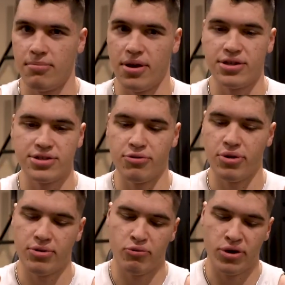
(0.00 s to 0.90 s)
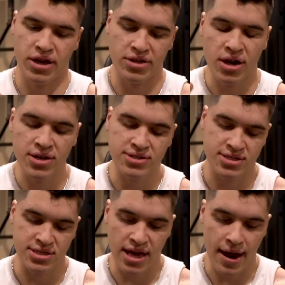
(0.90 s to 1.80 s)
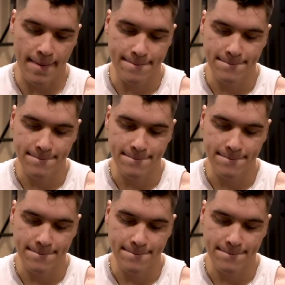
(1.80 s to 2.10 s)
and so what it does is that